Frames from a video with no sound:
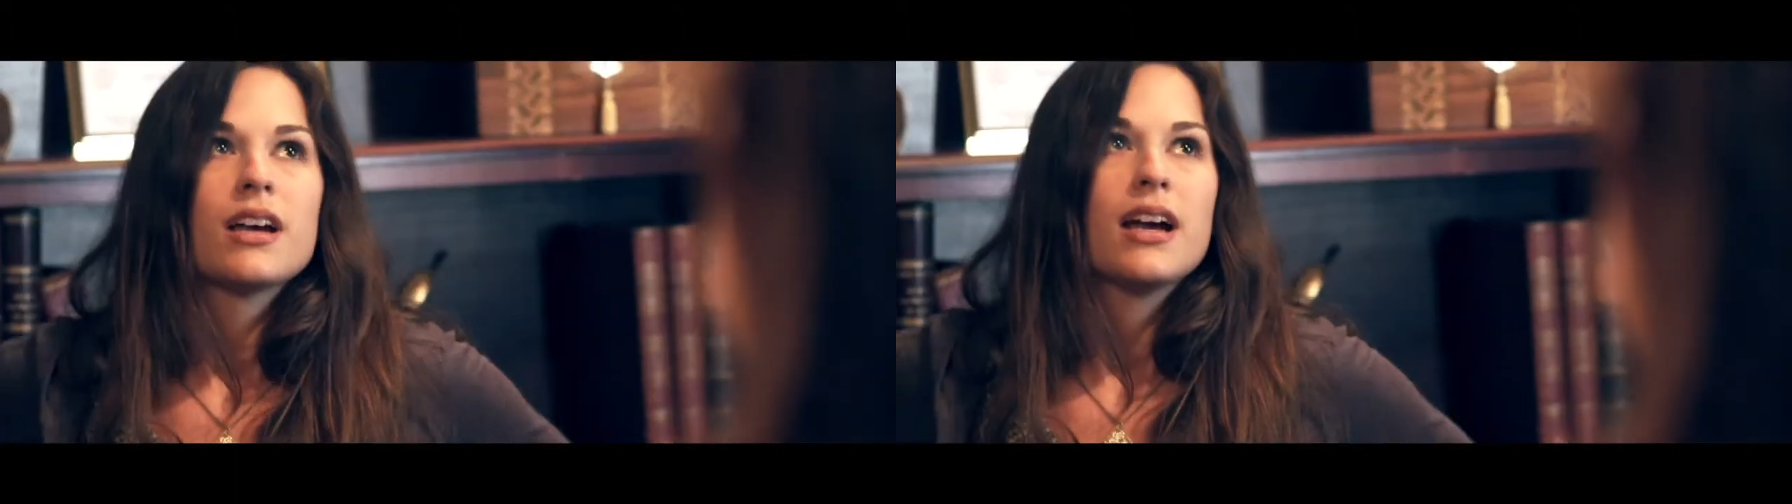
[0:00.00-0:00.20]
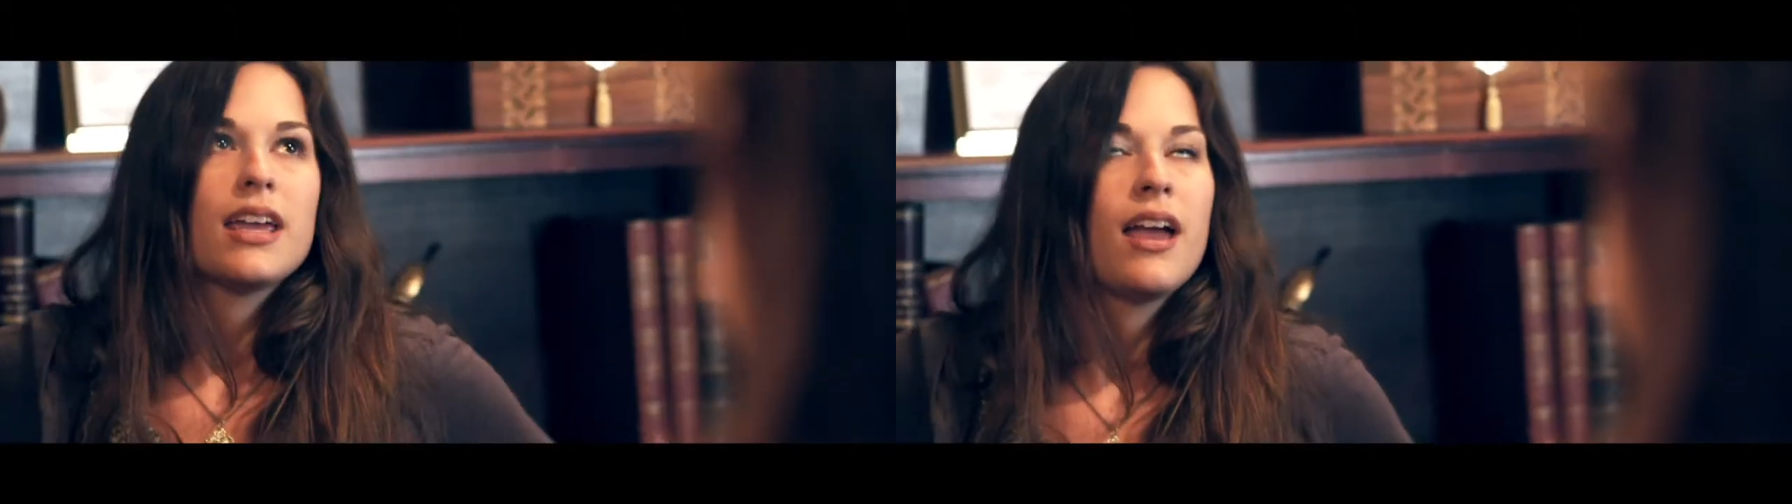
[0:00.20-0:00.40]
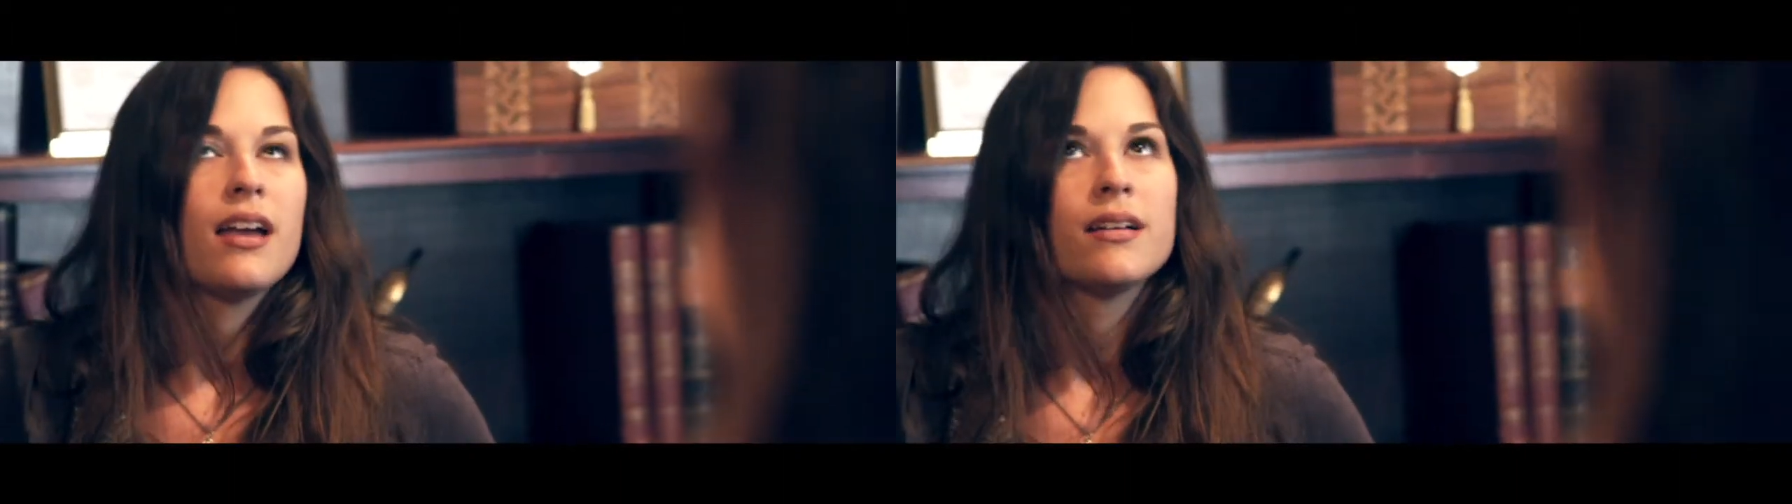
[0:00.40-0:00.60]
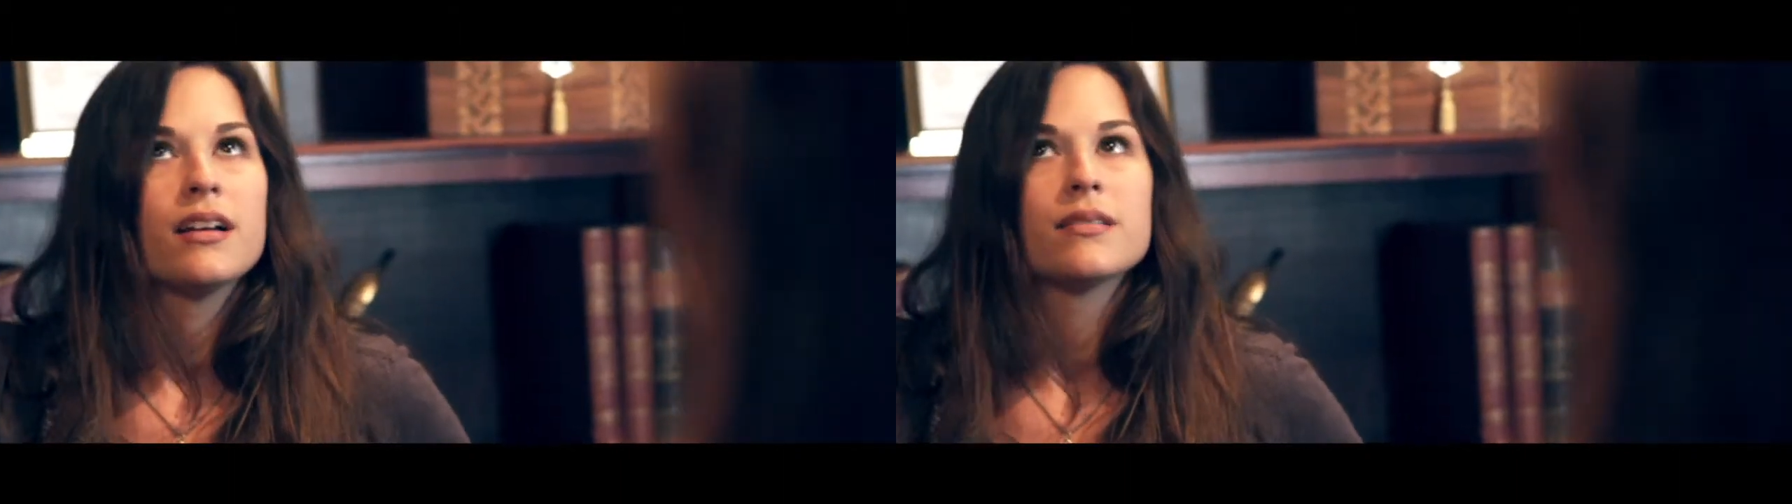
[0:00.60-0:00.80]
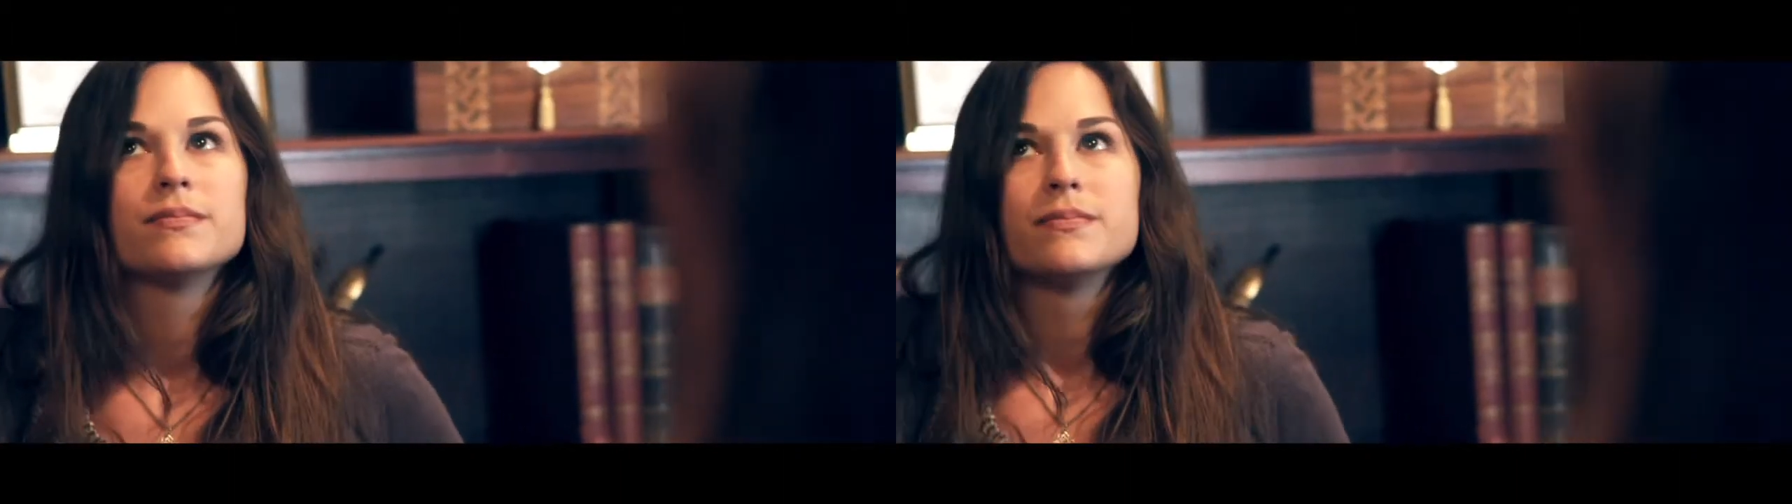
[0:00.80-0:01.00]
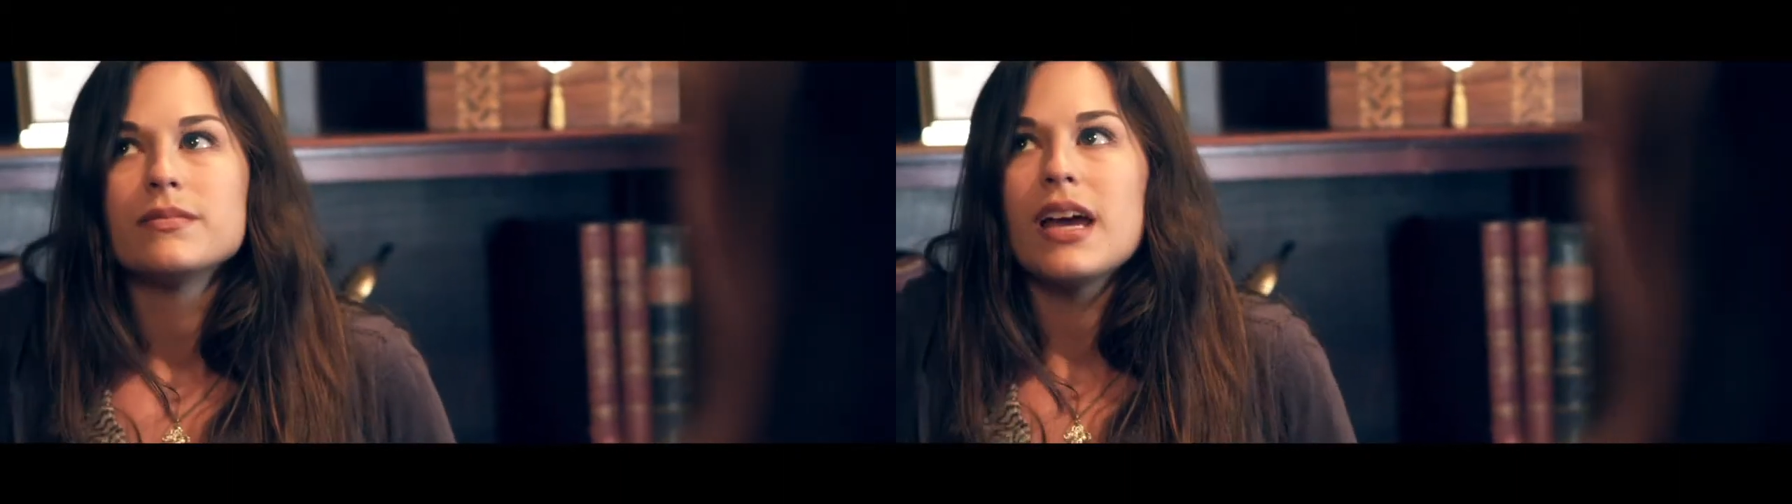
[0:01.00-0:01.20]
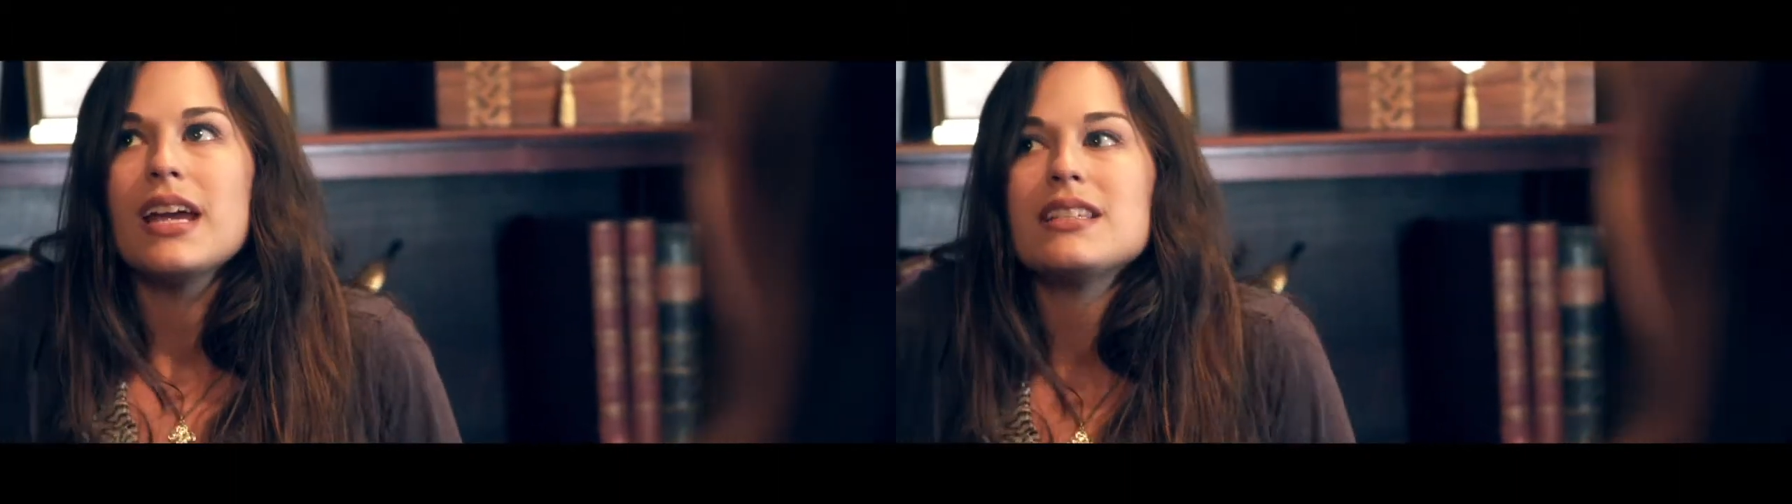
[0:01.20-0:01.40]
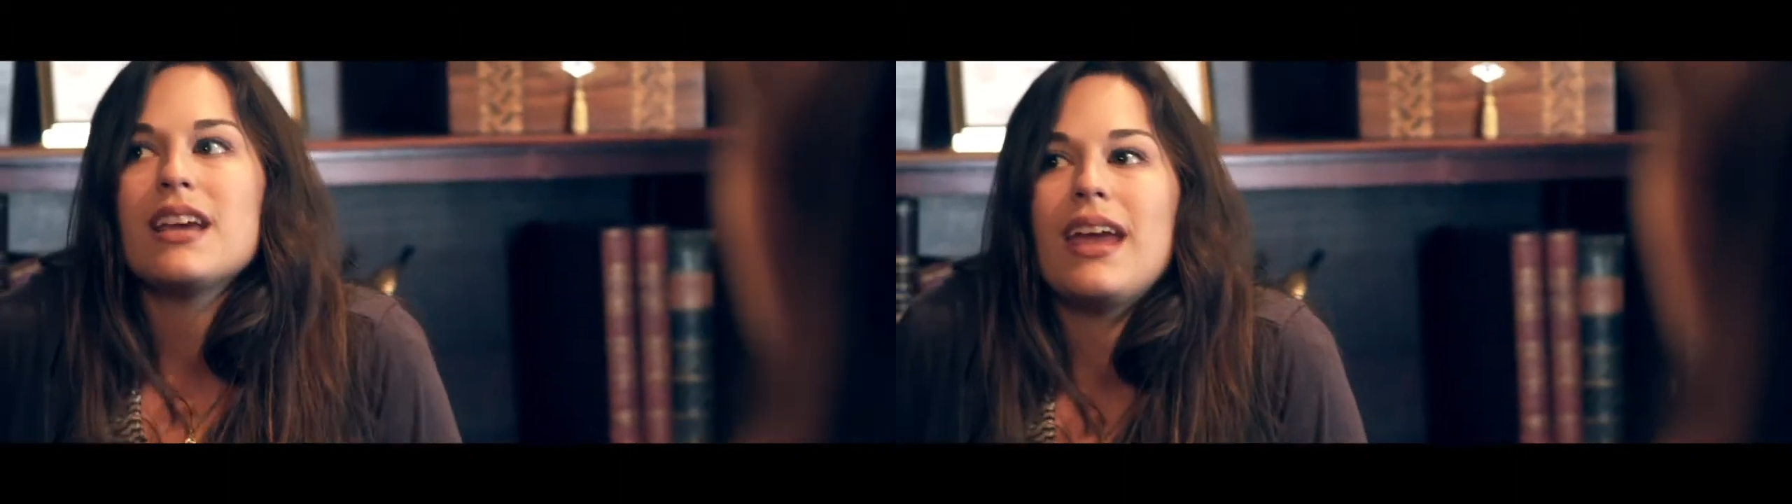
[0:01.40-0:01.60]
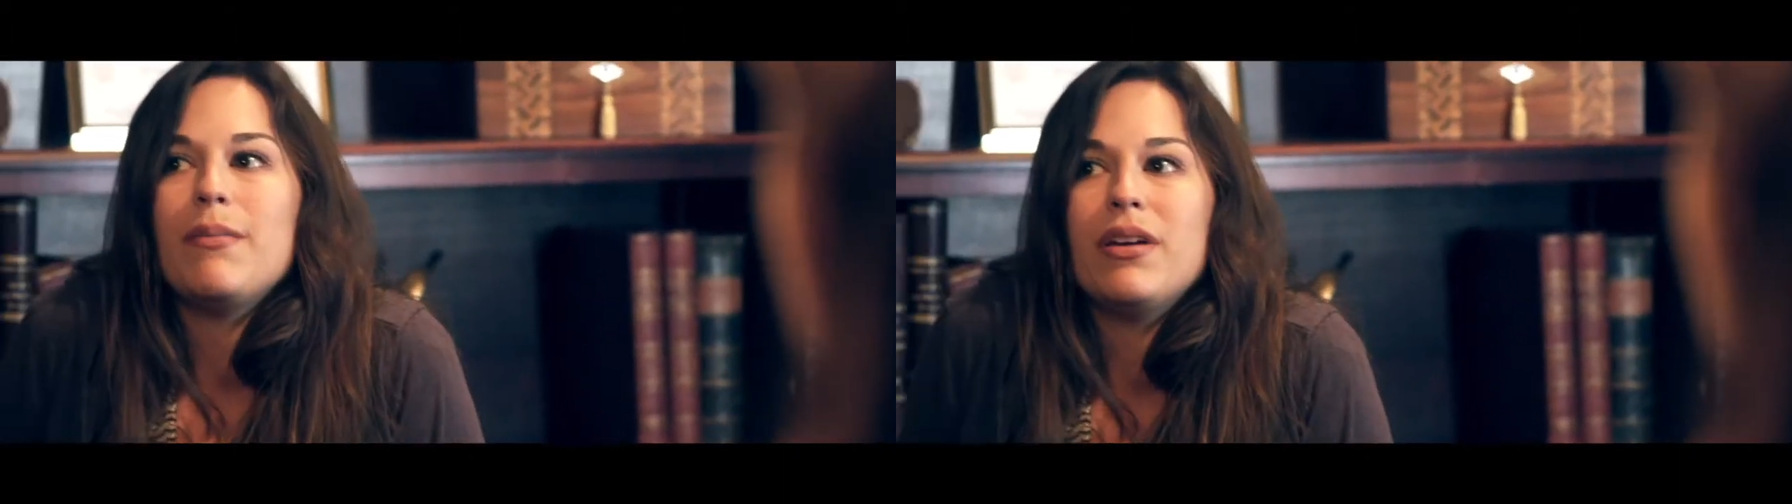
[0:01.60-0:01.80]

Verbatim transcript: I can't. I guess I came